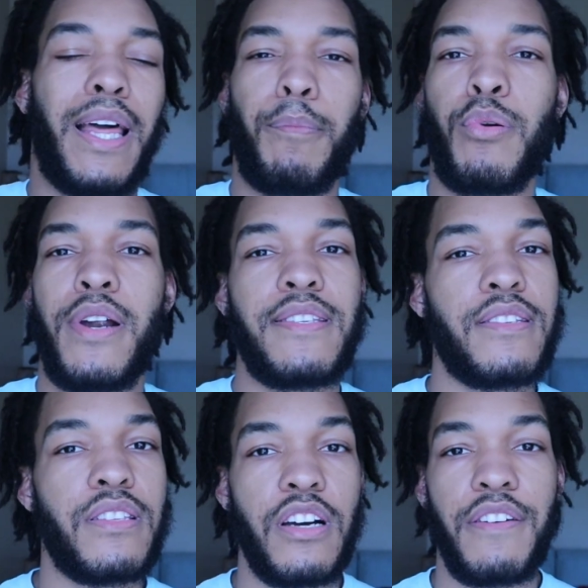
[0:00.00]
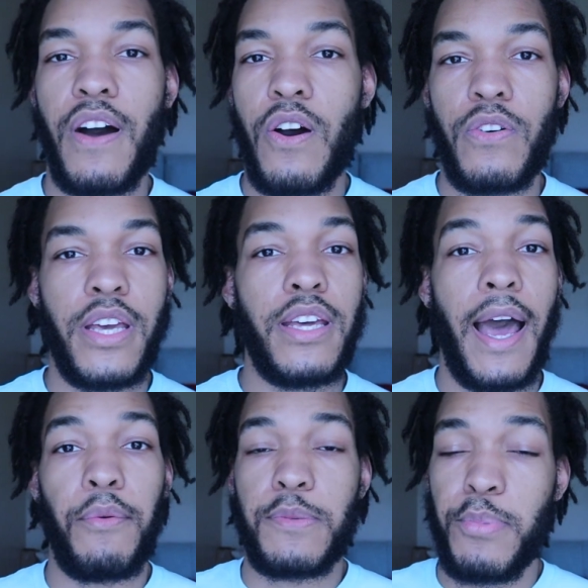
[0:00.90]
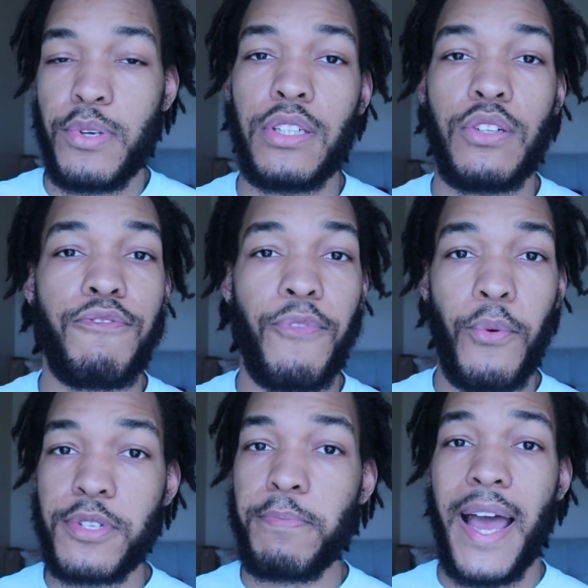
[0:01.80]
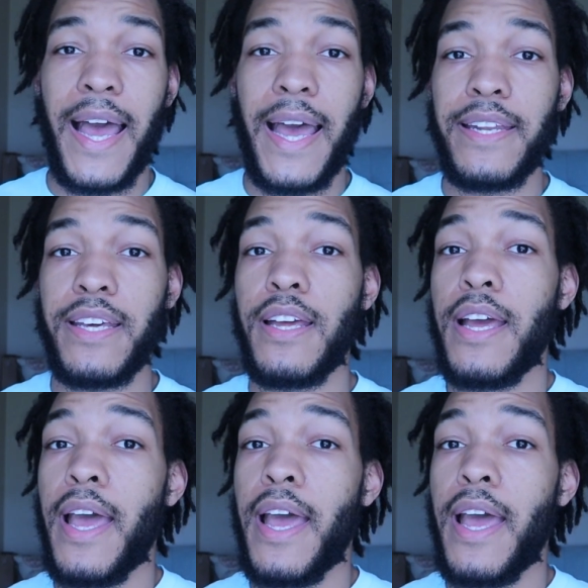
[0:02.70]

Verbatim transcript: Like pressing stuff on it, I was putting a little force behind it